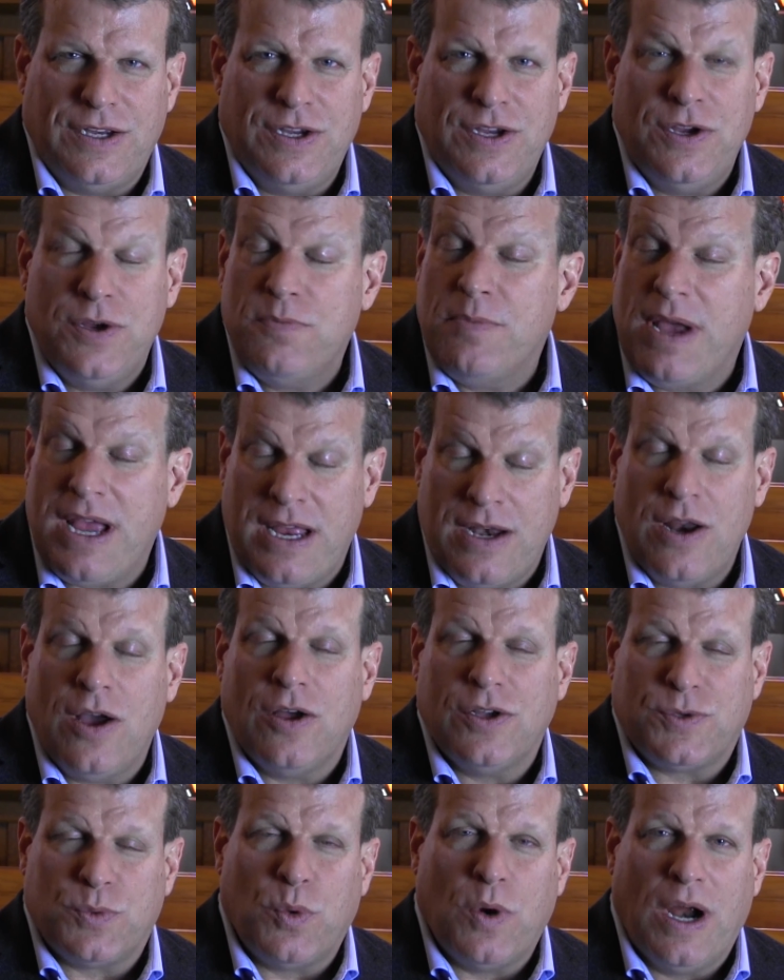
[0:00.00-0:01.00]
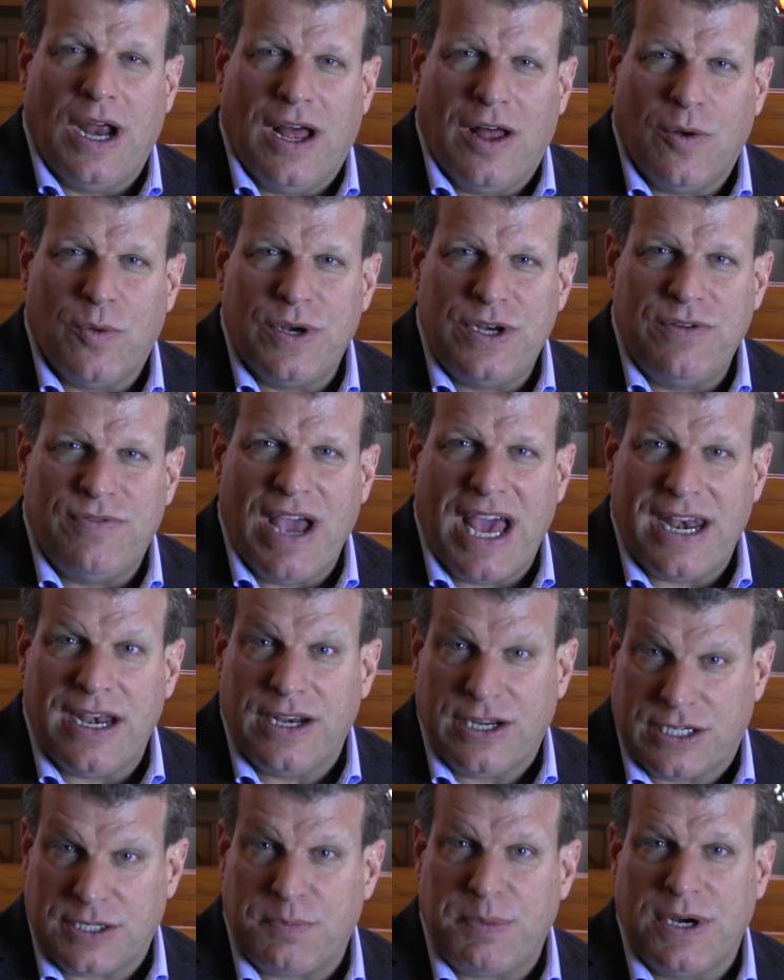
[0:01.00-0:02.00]
you may know as well, when you've had
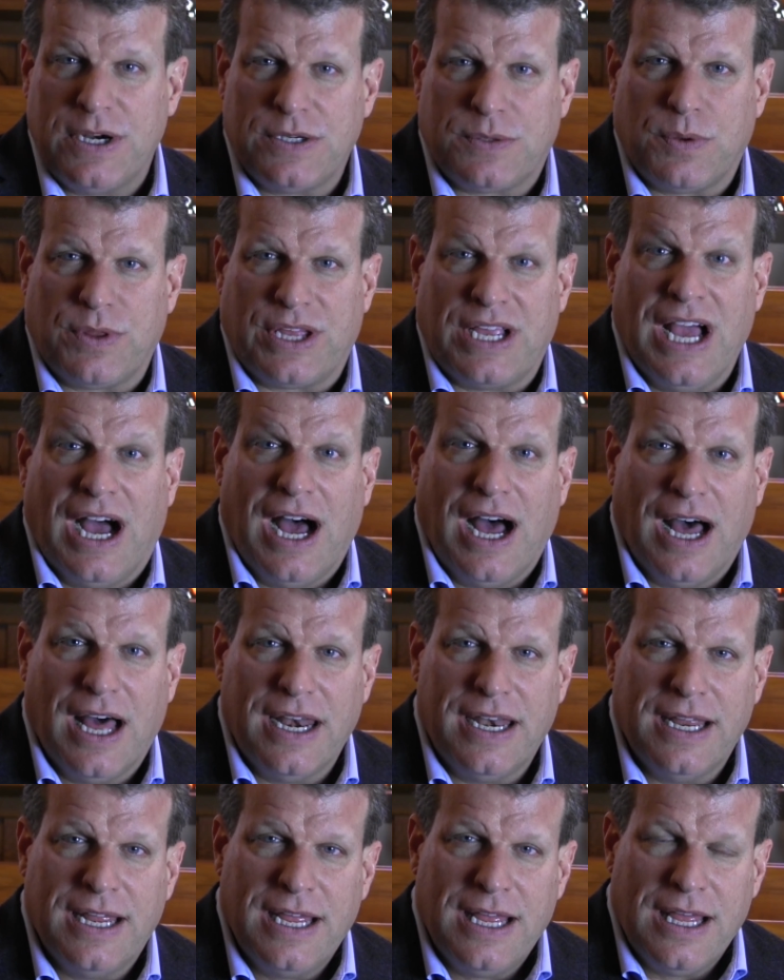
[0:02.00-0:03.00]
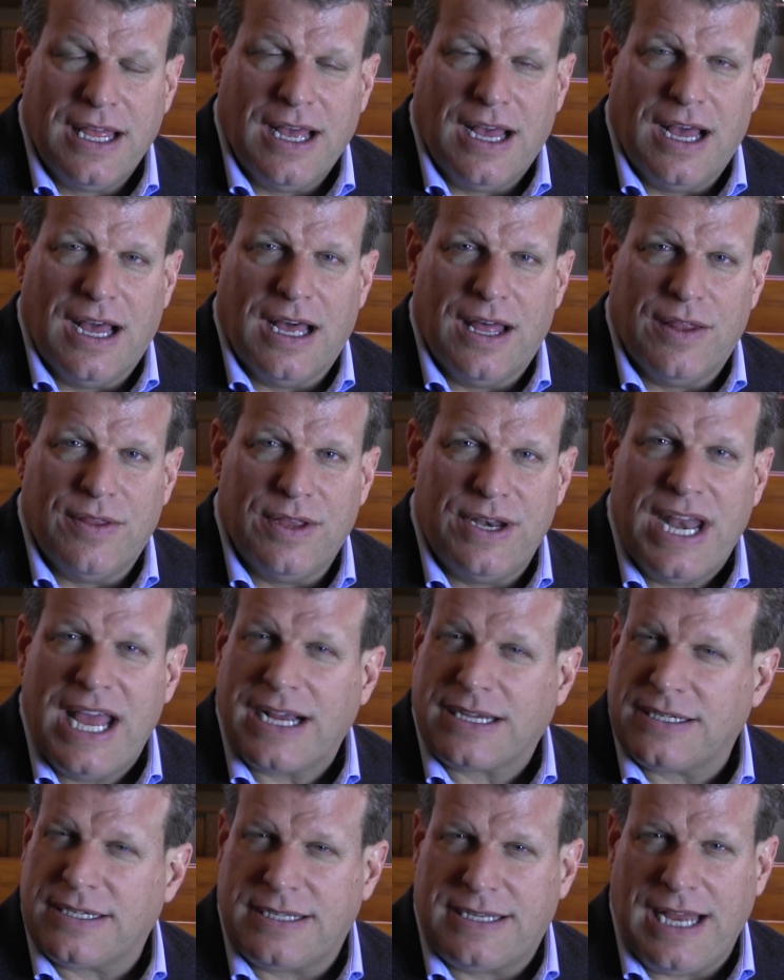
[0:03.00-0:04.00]
an experience with God, the
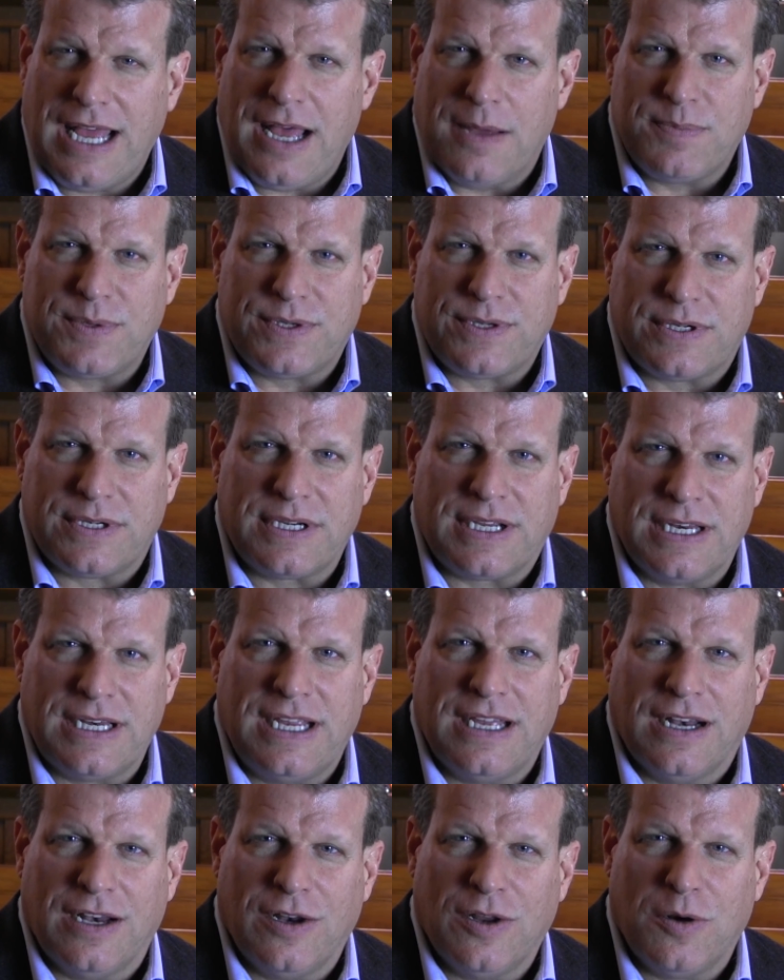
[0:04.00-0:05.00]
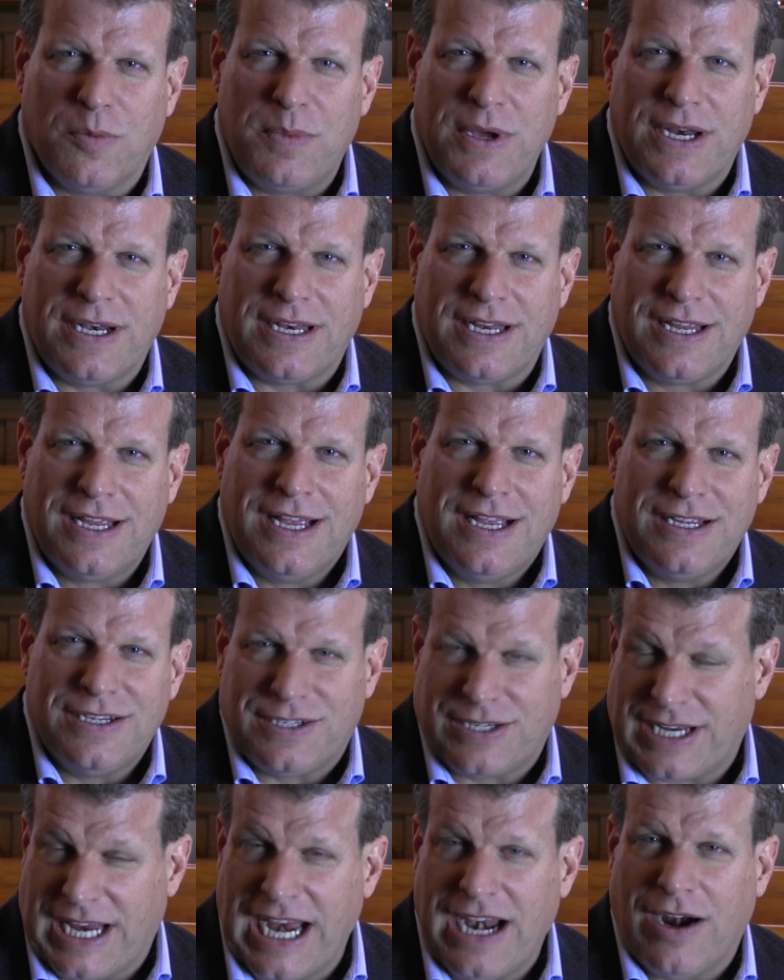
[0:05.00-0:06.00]
next steps can get a little bit
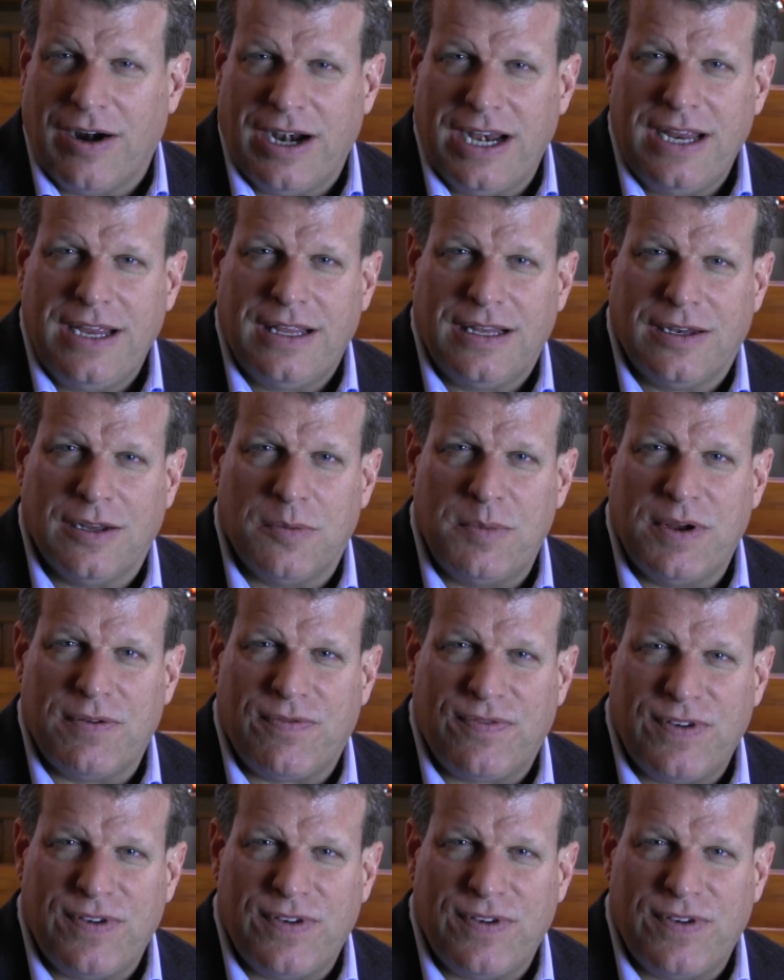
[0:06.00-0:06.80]
scary, a little bit